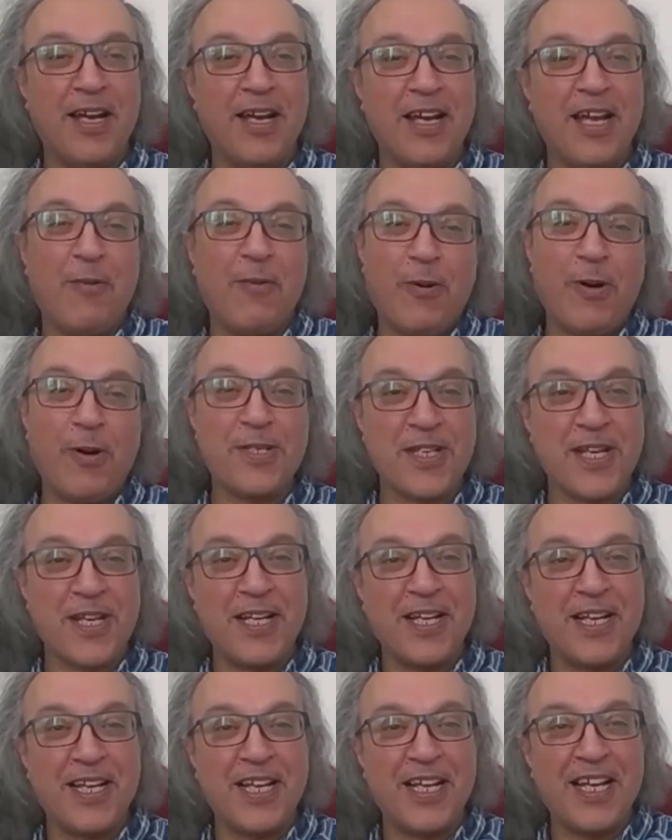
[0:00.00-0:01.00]

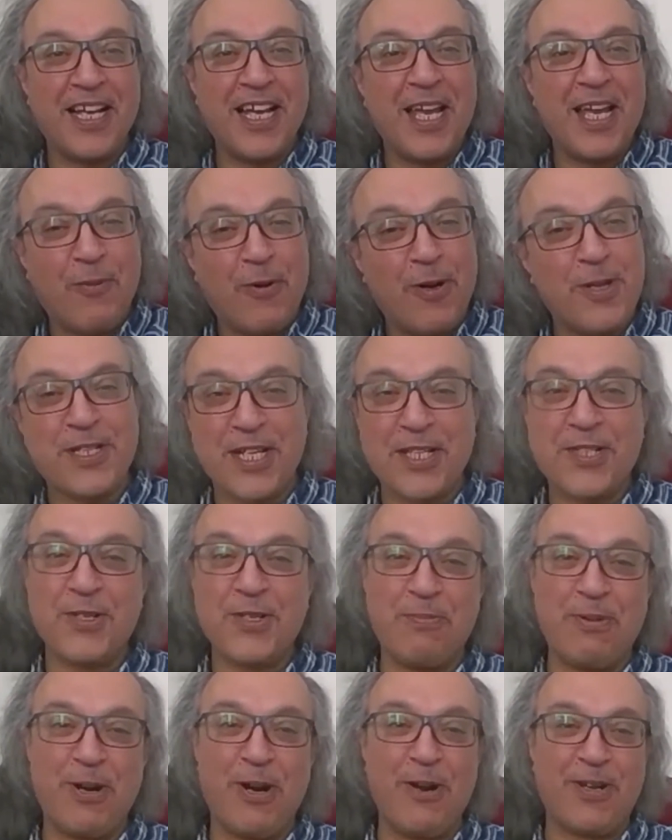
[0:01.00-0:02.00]
It was us who
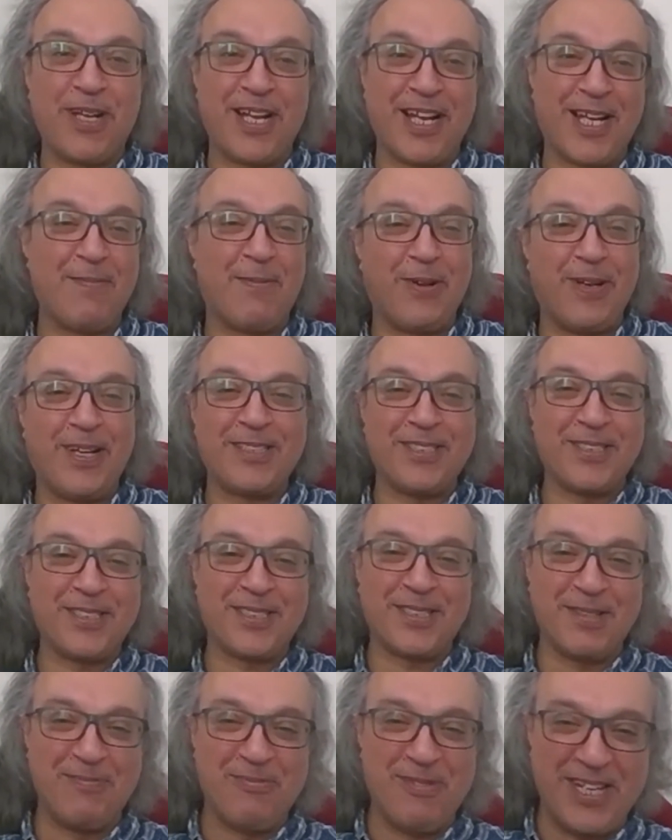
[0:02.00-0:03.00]
broke it. Come on, let's just
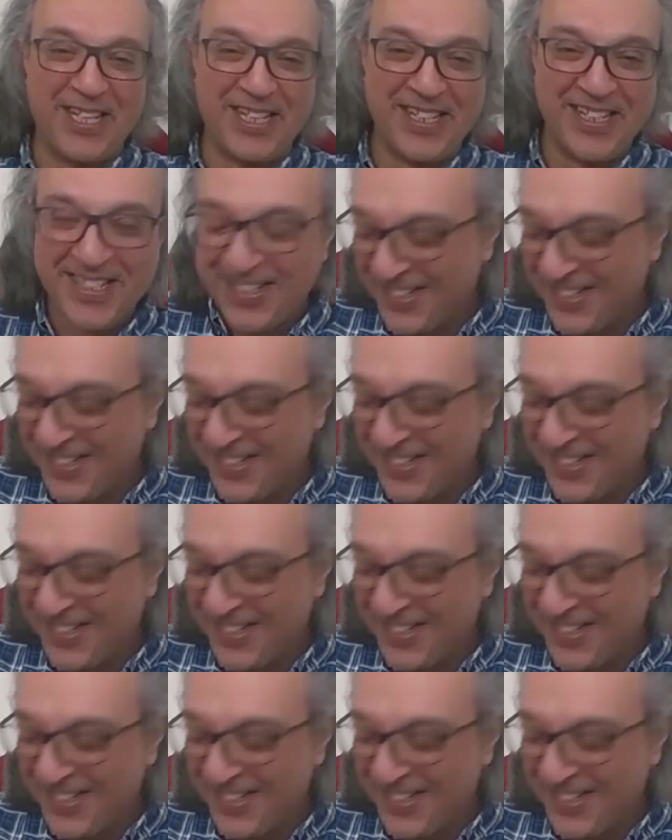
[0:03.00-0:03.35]
admit it.